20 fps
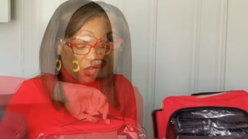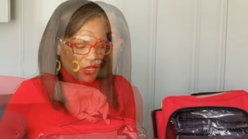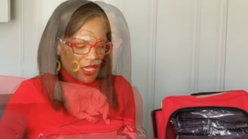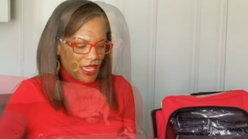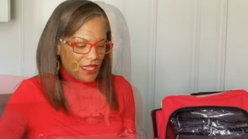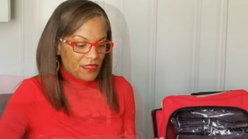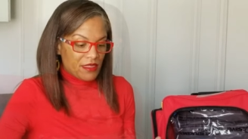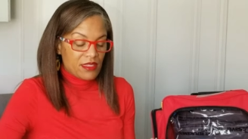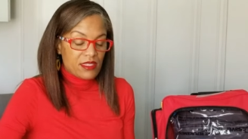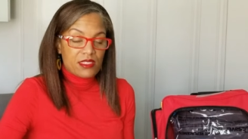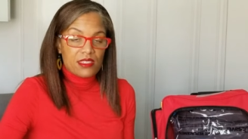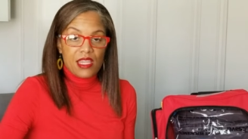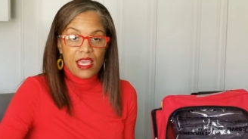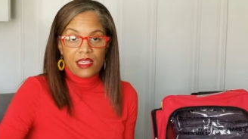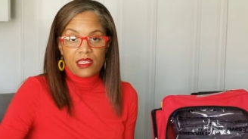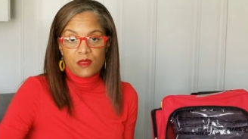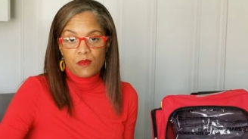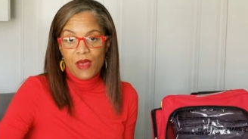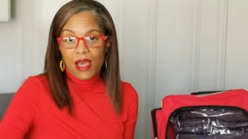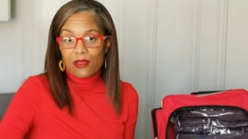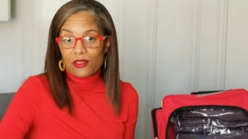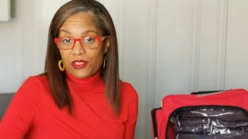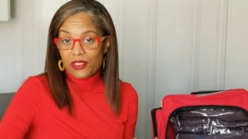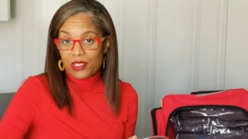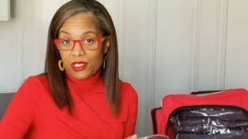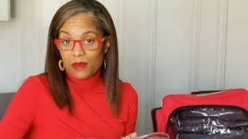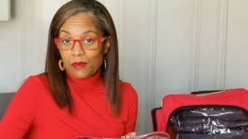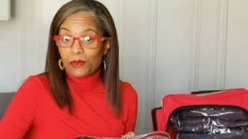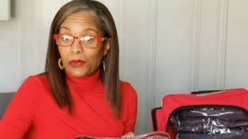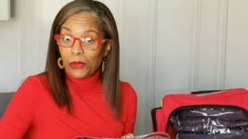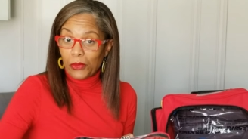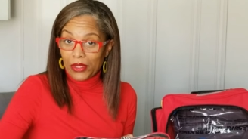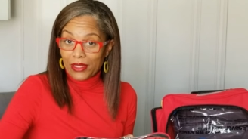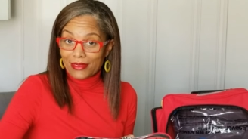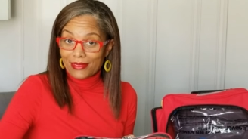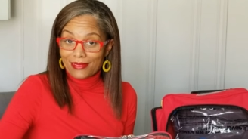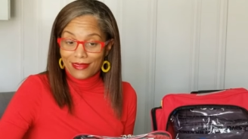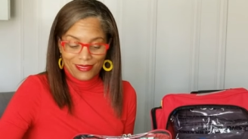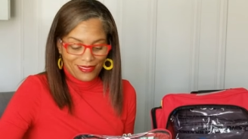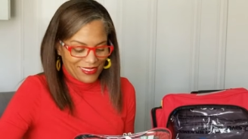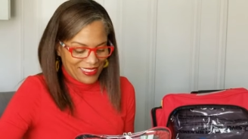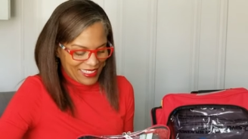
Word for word: up. Okay, this next pouch is important.